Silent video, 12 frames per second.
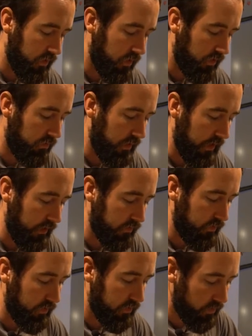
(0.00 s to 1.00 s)

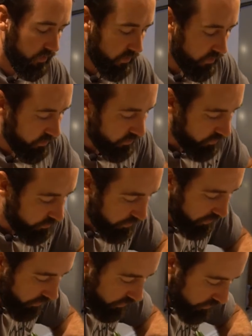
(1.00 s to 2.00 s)
around the
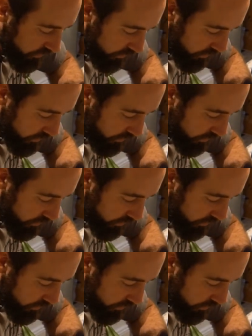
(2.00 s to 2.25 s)
plant,